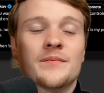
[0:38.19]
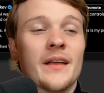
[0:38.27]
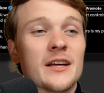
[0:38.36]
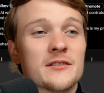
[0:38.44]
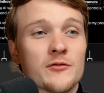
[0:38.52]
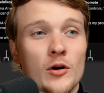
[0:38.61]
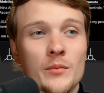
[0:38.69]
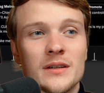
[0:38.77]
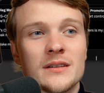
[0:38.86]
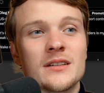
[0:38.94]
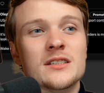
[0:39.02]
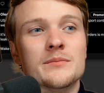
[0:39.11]
Nice format.
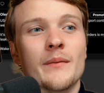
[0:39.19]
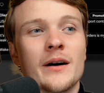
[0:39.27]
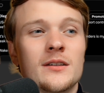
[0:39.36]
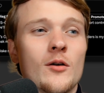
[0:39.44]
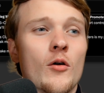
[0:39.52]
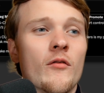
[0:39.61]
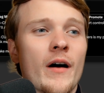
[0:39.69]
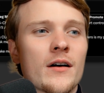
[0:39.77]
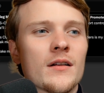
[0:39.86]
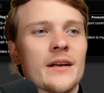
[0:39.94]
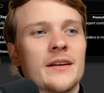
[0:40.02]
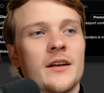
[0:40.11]
This might go
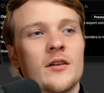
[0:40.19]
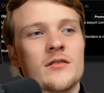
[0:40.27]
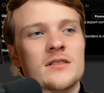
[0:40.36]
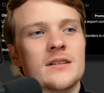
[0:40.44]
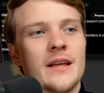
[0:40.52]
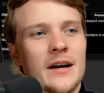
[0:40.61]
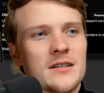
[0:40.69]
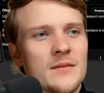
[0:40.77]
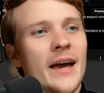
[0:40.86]
viral. And here's the text.